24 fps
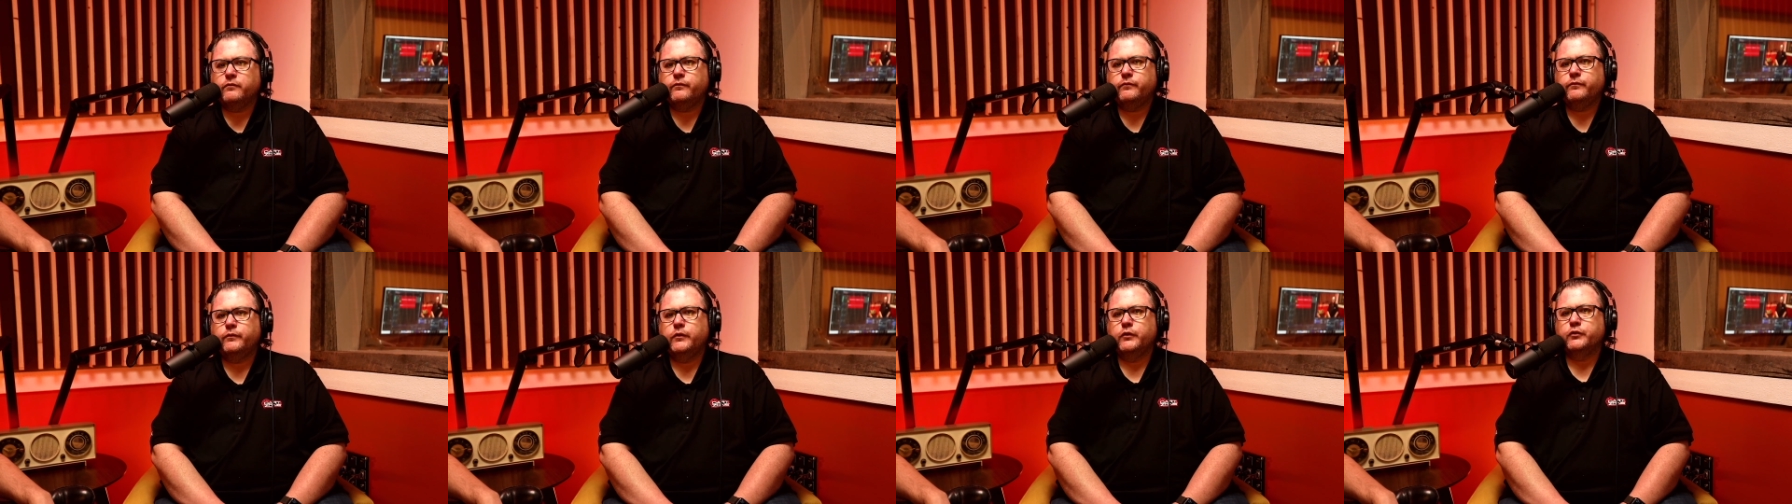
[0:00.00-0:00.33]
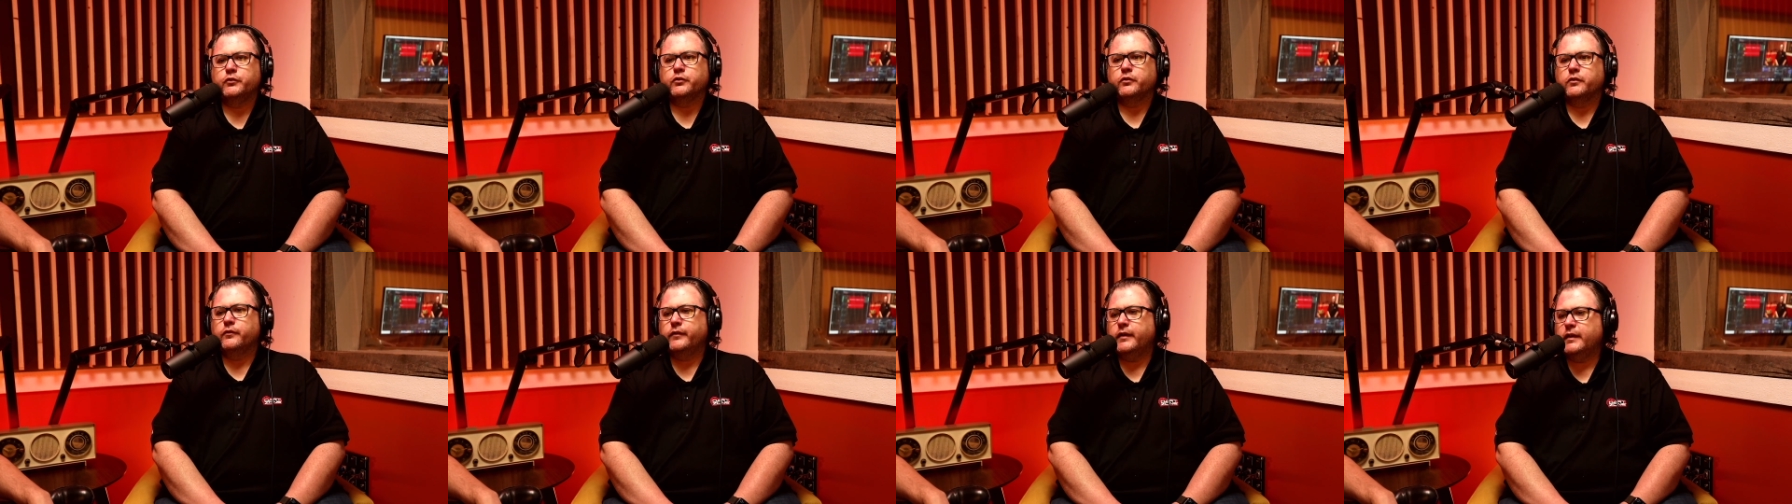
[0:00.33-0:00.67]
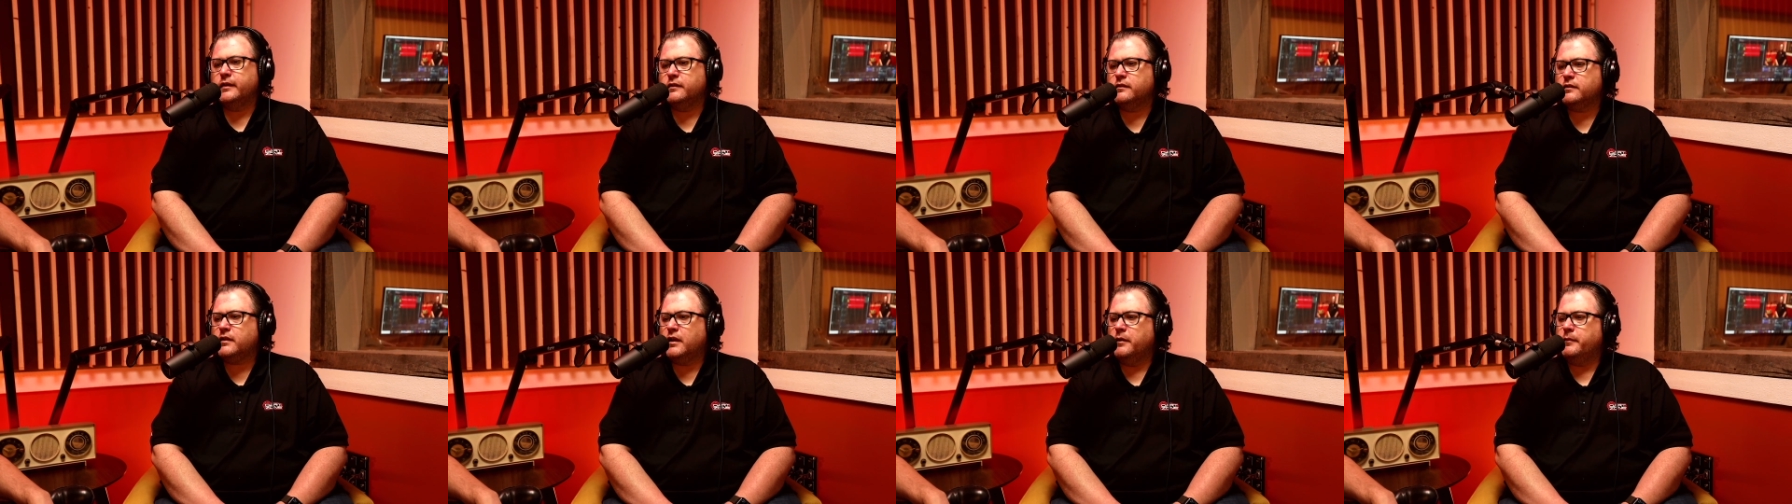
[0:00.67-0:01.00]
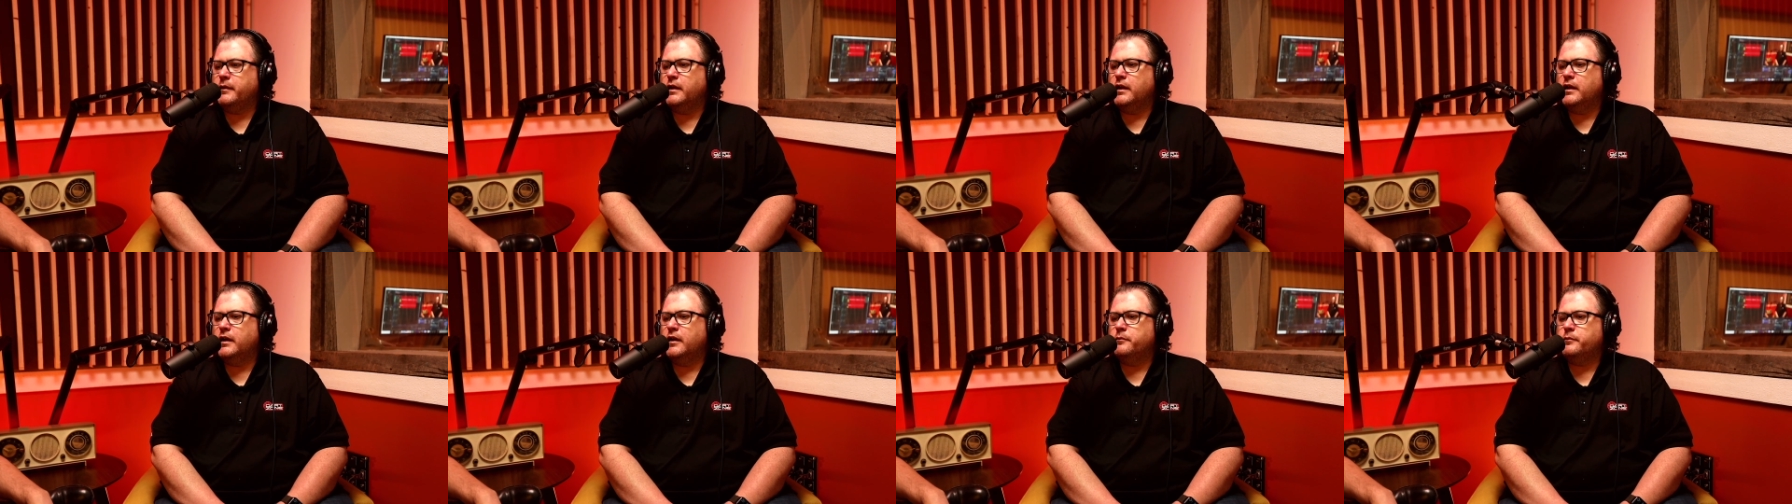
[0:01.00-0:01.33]
future events
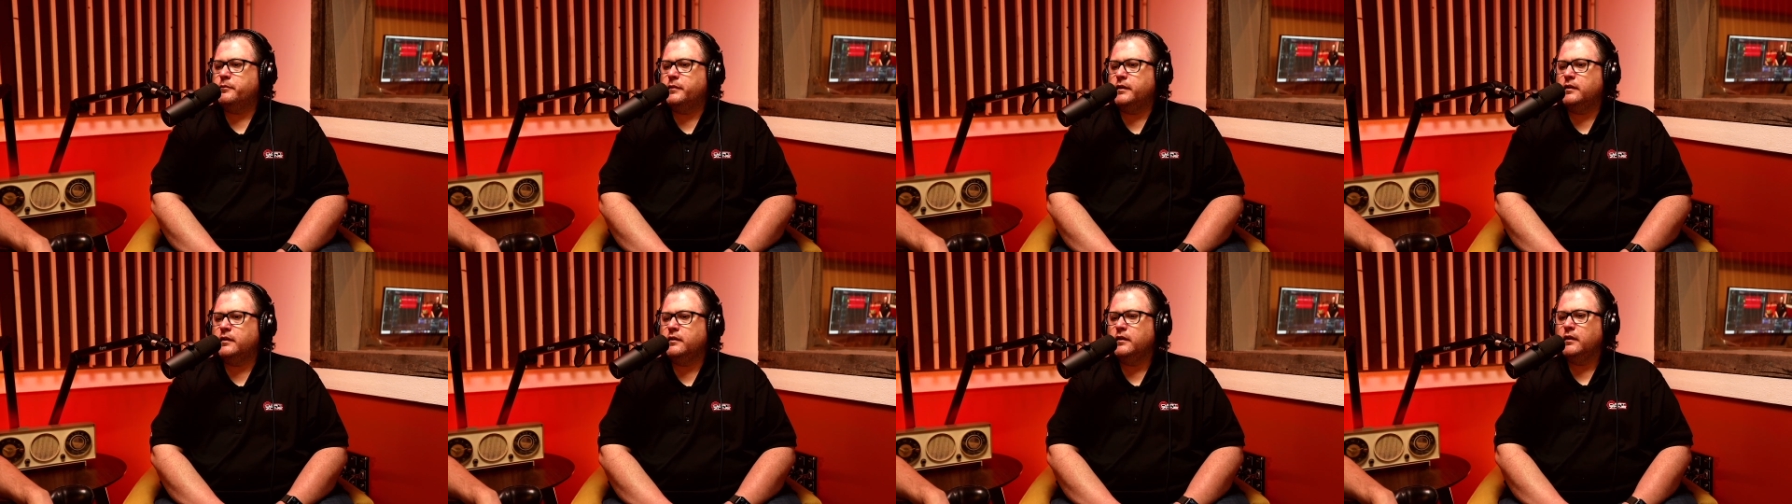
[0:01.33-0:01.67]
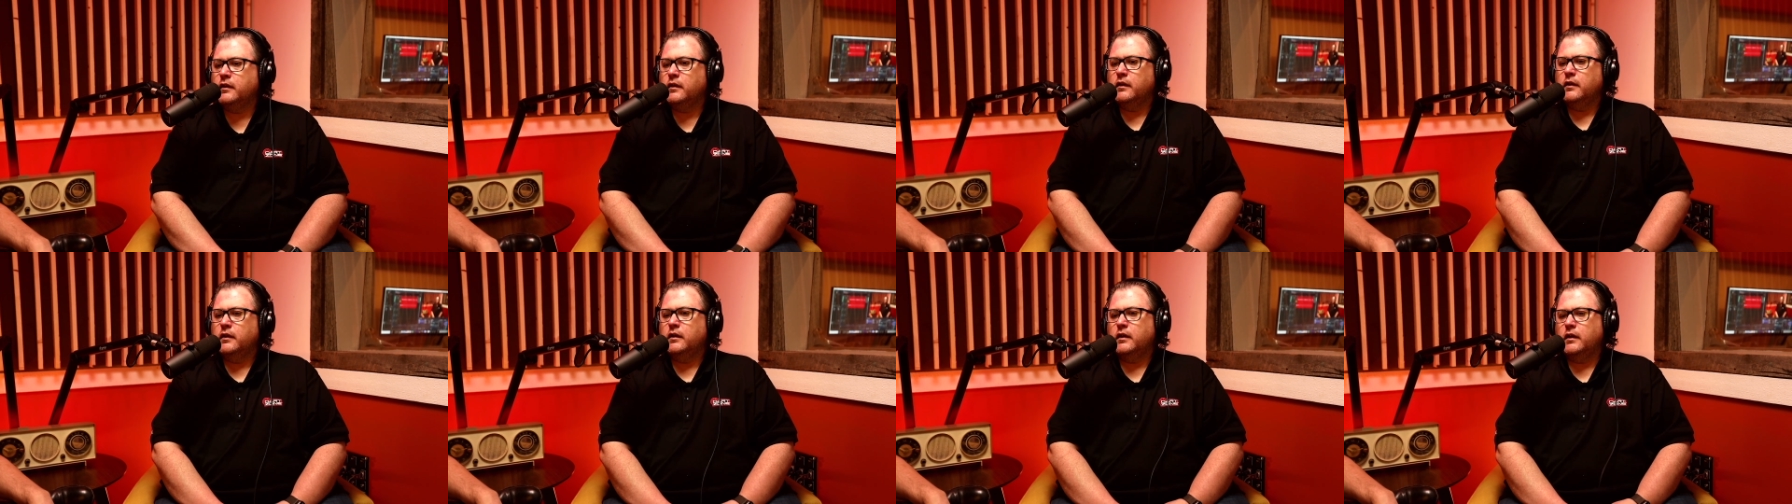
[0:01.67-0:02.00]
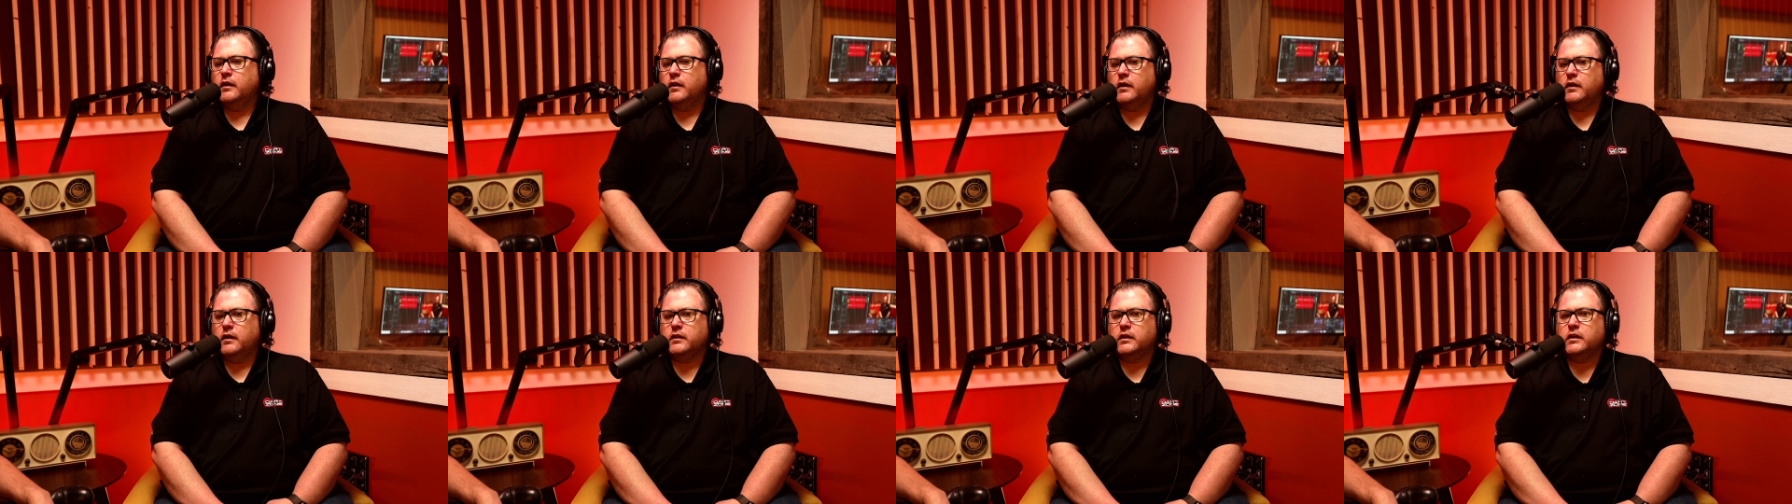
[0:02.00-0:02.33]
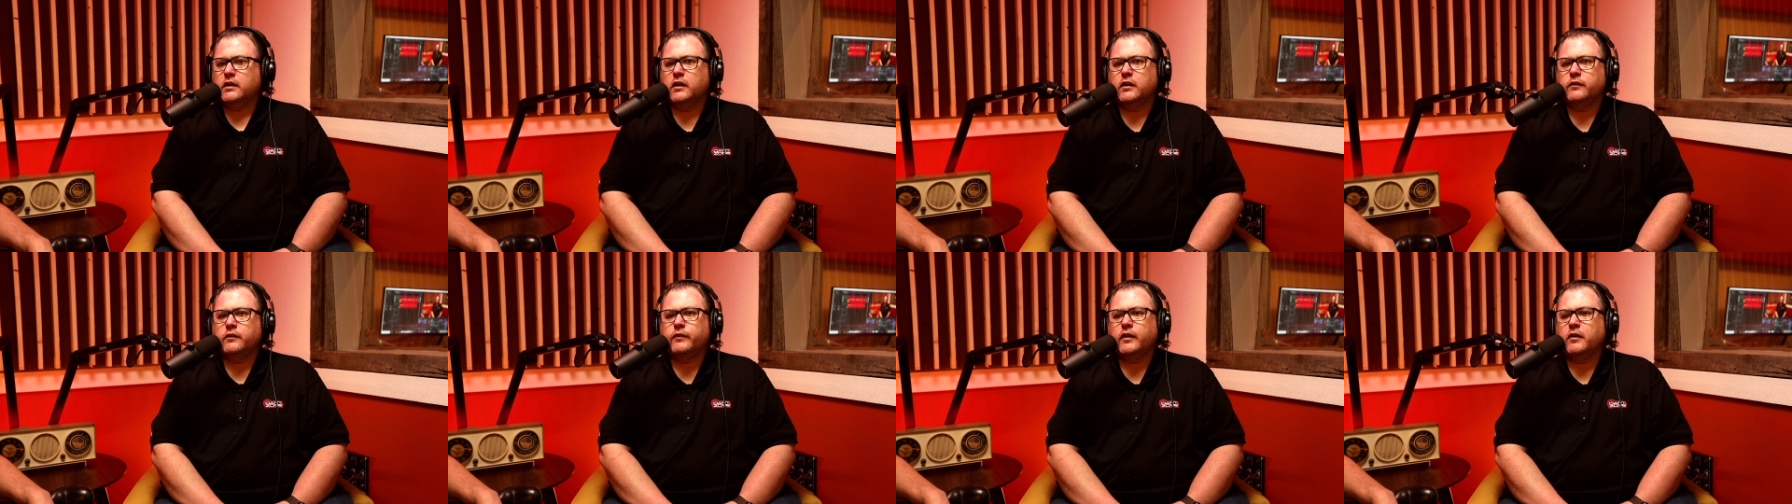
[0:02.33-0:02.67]
coming up and to
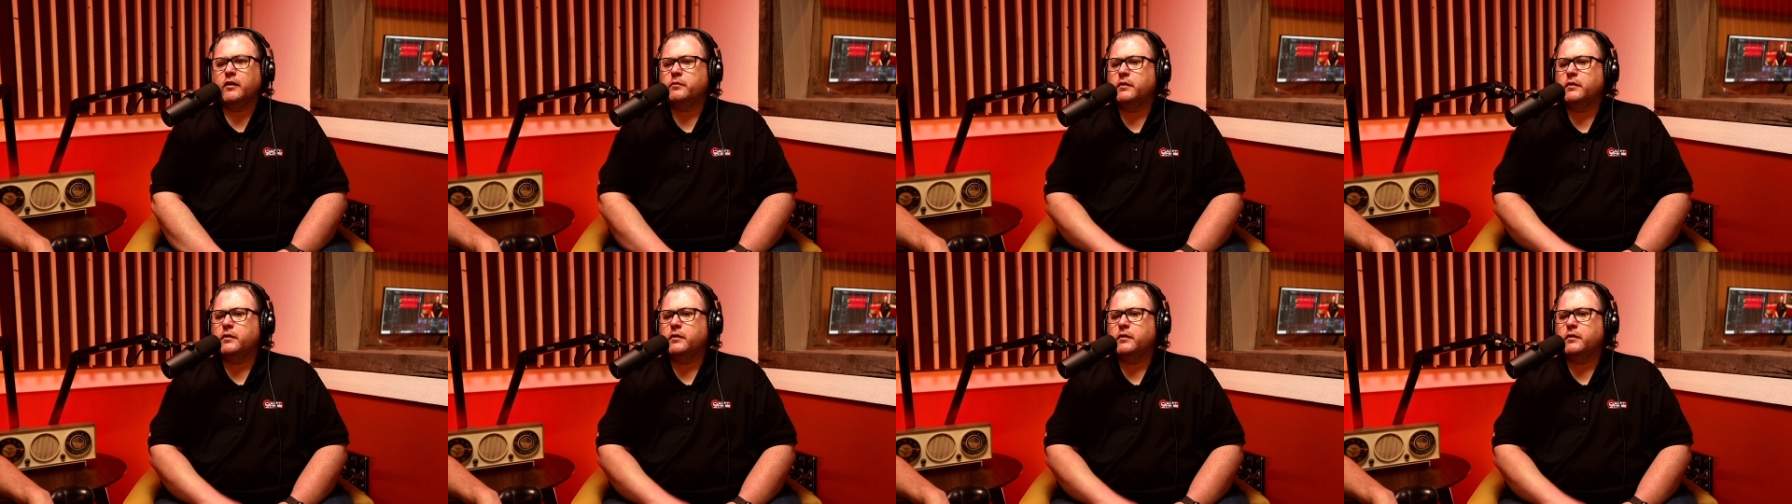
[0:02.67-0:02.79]
clarify.